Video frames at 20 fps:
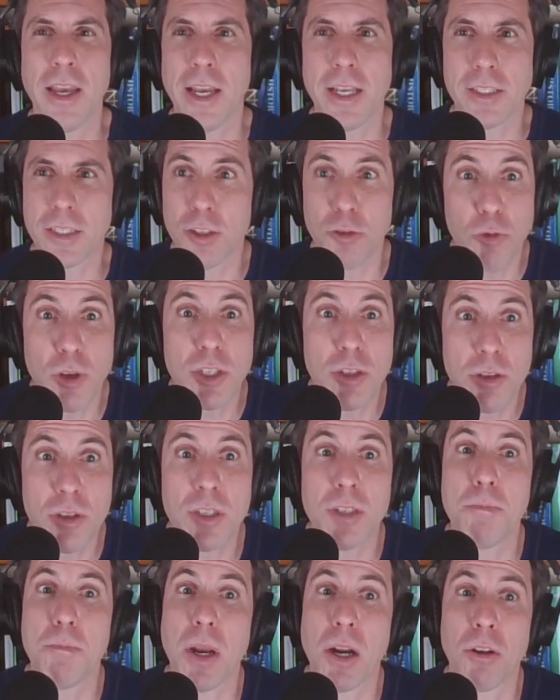Did
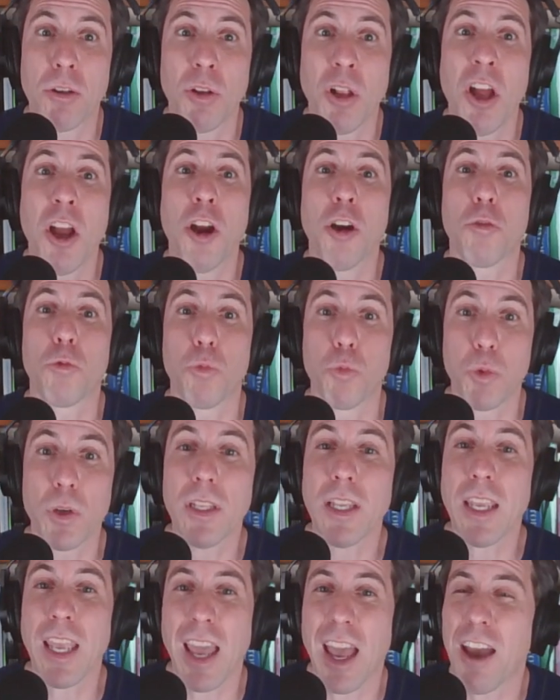Richardson Merrill
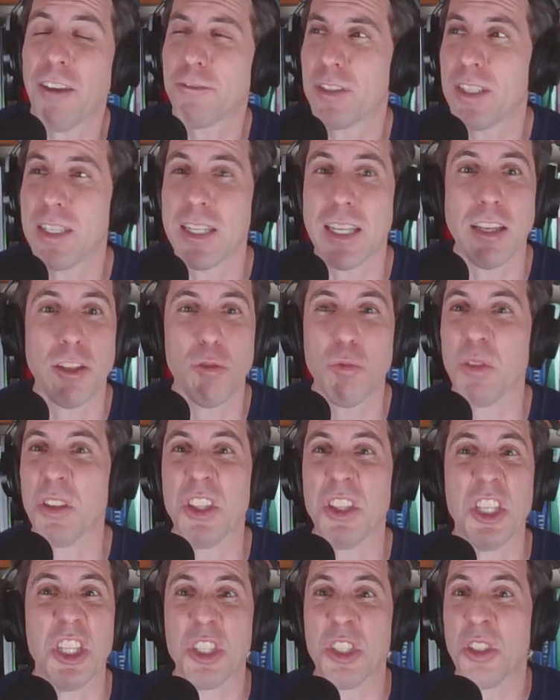really have to deal with
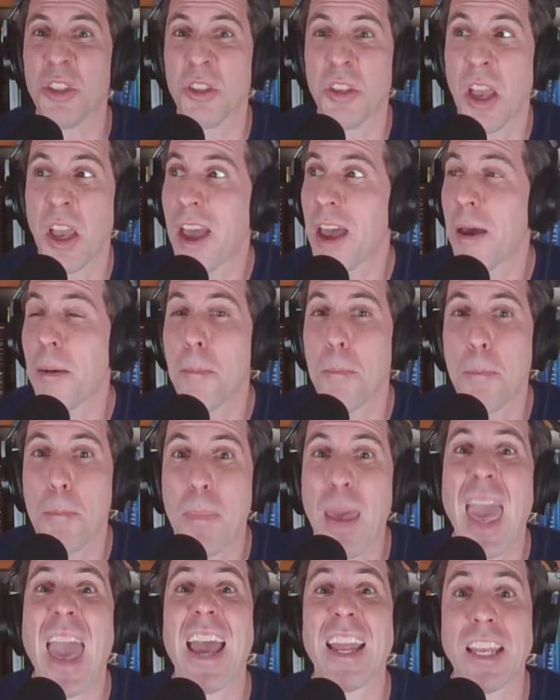this
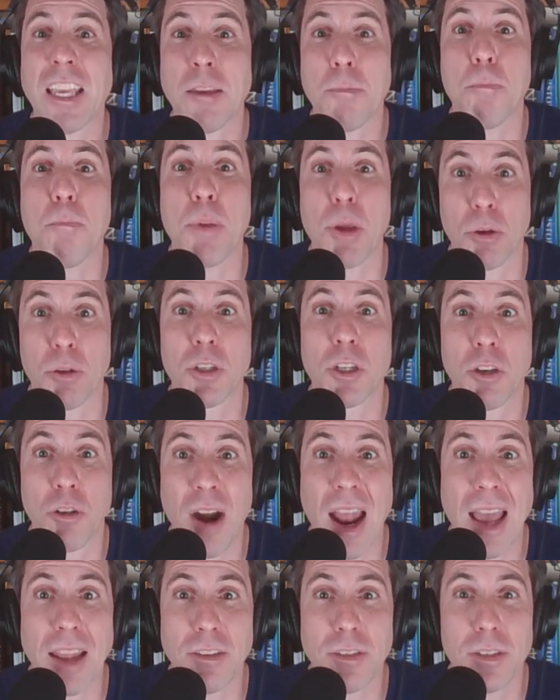petty
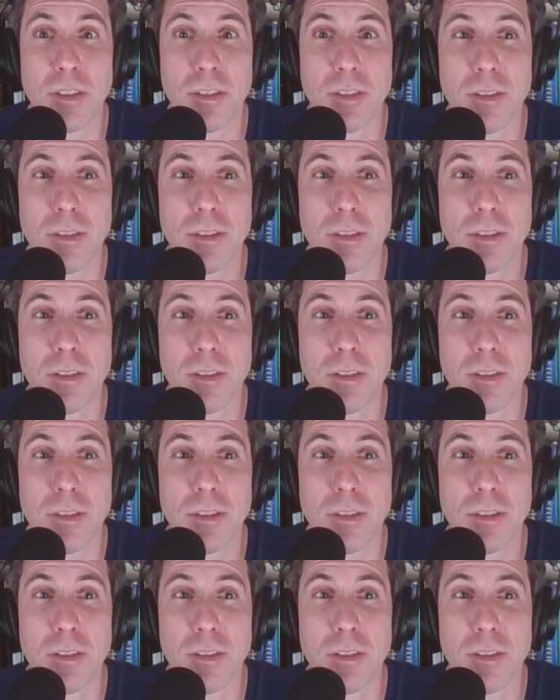bureaucrat?